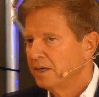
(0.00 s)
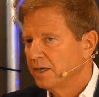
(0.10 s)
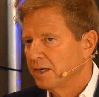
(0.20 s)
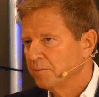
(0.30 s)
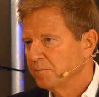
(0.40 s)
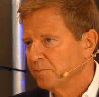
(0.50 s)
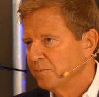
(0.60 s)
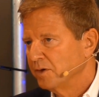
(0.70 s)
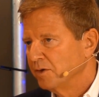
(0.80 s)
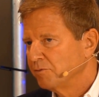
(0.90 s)

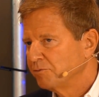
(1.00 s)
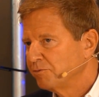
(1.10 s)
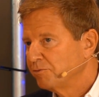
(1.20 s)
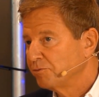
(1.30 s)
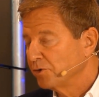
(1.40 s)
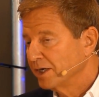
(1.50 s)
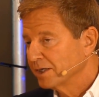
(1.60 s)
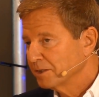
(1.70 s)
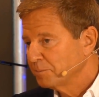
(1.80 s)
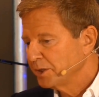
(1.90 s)
Um, for
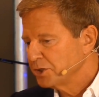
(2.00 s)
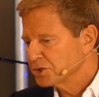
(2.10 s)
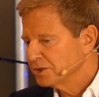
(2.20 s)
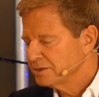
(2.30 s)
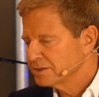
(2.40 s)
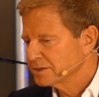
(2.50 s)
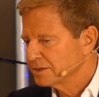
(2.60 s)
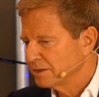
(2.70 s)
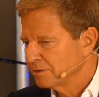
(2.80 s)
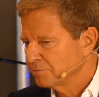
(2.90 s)
younger patients,
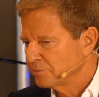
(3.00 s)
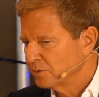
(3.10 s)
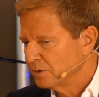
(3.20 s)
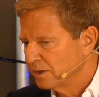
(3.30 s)
um,